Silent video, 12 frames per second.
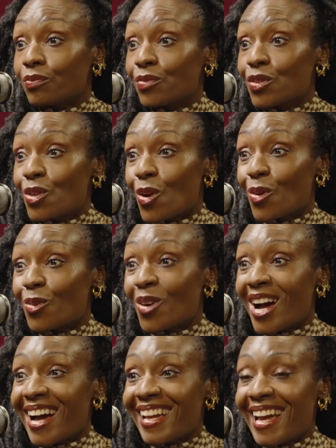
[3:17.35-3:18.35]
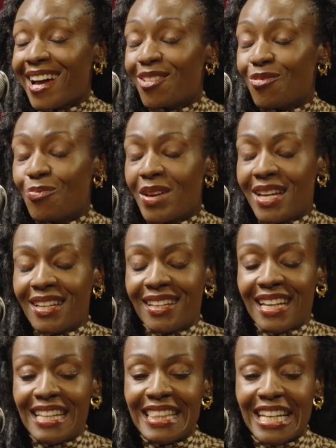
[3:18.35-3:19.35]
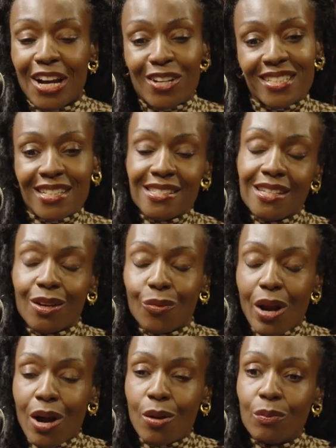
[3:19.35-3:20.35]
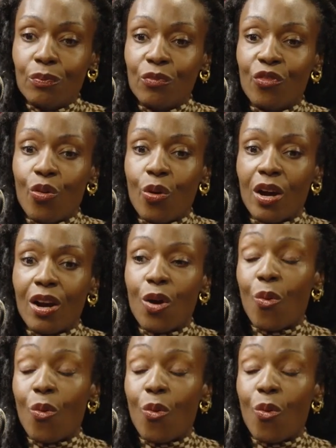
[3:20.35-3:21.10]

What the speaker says: So I have been in the artistic realm for a